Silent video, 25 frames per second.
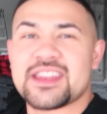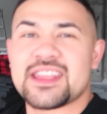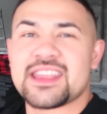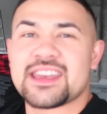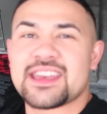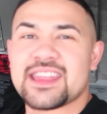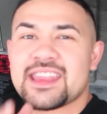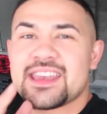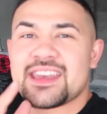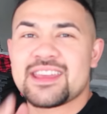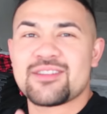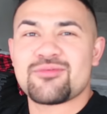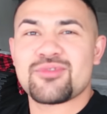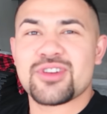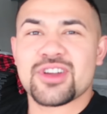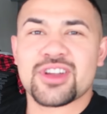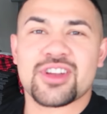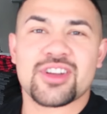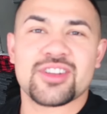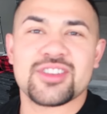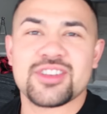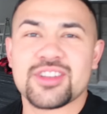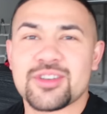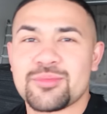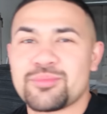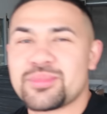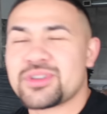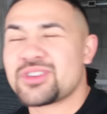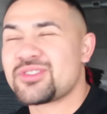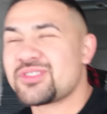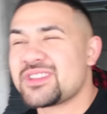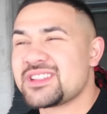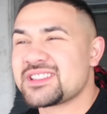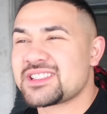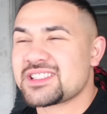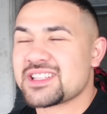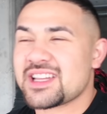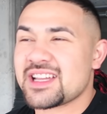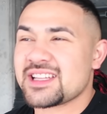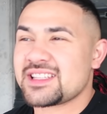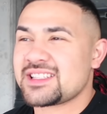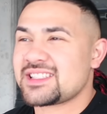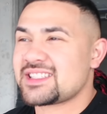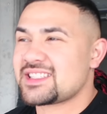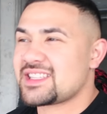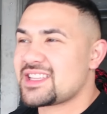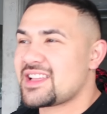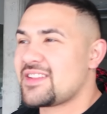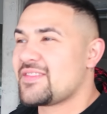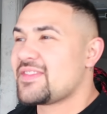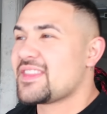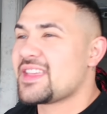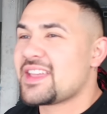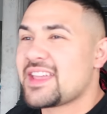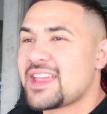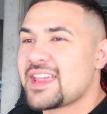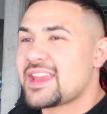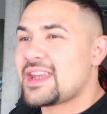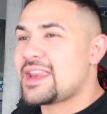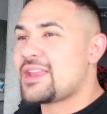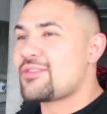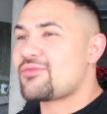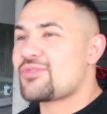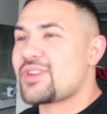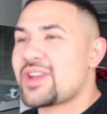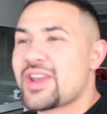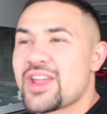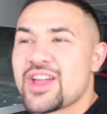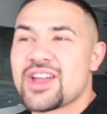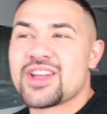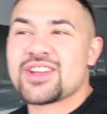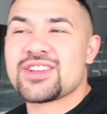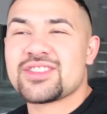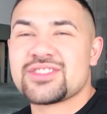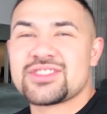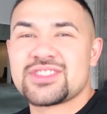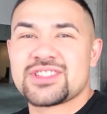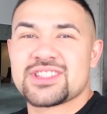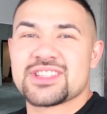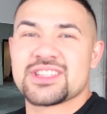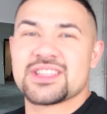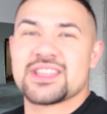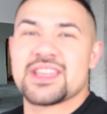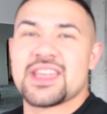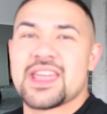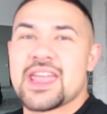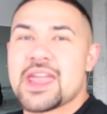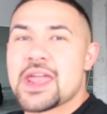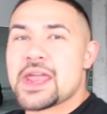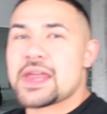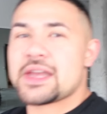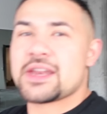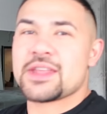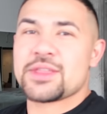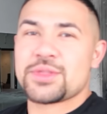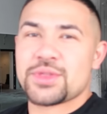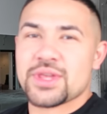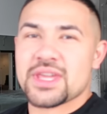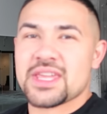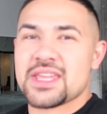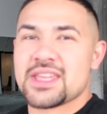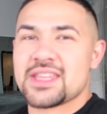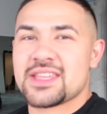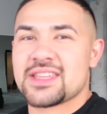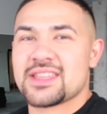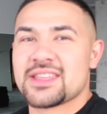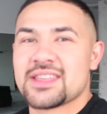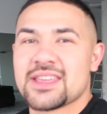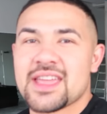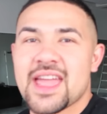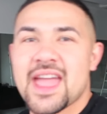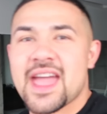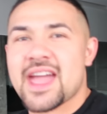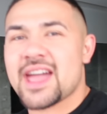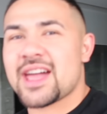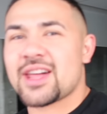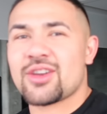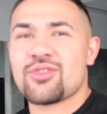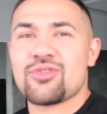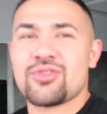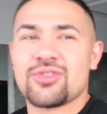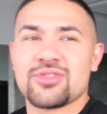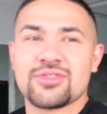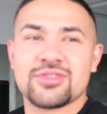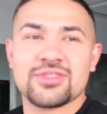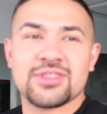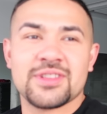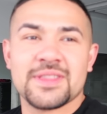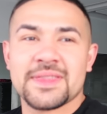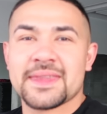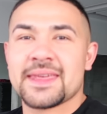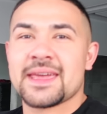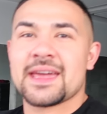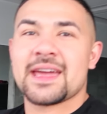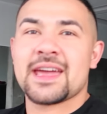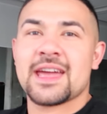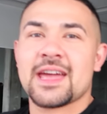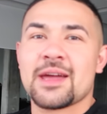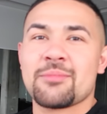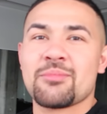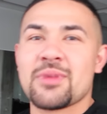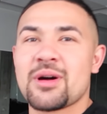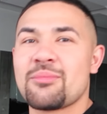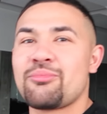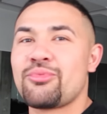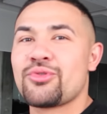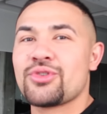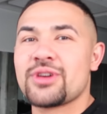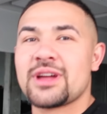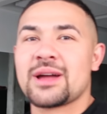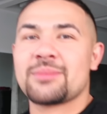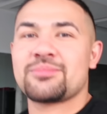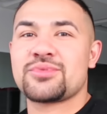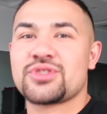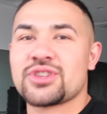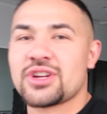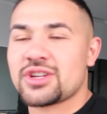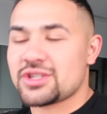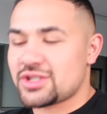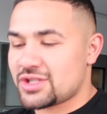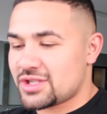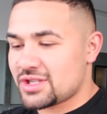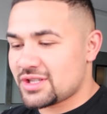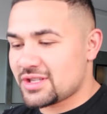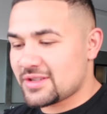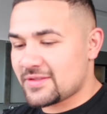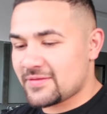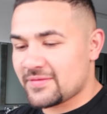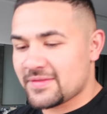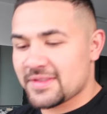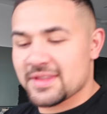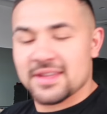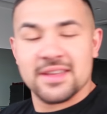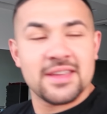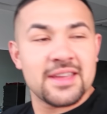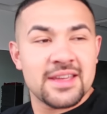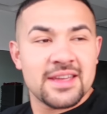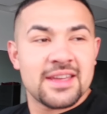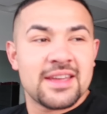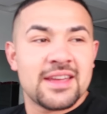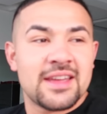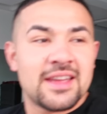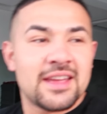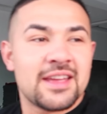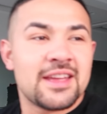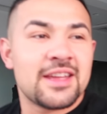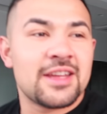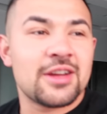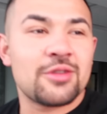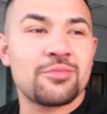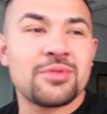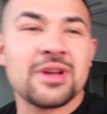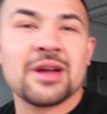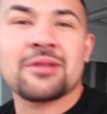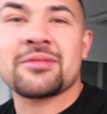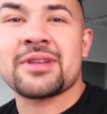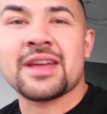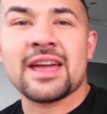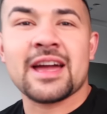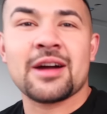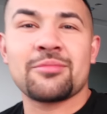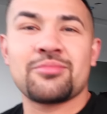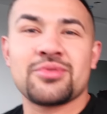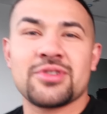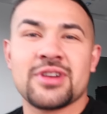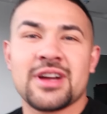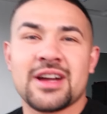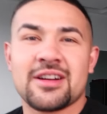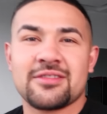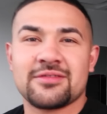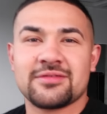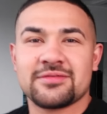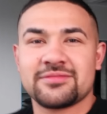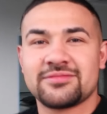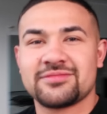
need any work on your building sites, any renos, anything at all, hit my boy up, Josh. He'll be able to help you out.